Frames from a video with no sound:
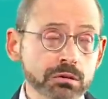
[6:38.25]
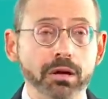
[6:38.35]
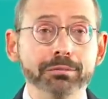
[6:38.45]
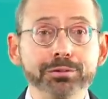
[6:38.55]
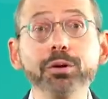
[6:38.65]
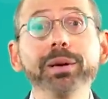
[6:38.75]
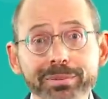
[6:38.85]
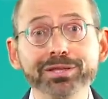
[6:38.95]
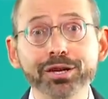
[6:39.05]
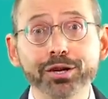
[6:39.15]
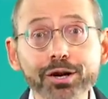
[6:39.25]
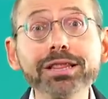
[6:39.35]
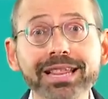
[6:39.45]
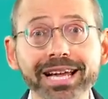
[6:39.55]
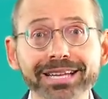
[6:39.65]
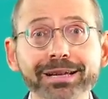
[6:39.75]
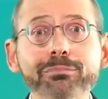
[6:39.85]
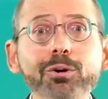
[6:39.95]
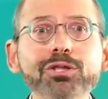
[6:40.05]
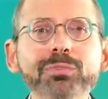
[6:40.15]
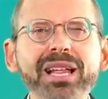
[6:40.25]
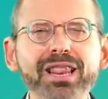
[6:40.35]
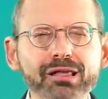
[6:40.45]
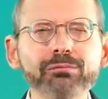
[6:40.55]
So, so maybe it's a good thing that most spend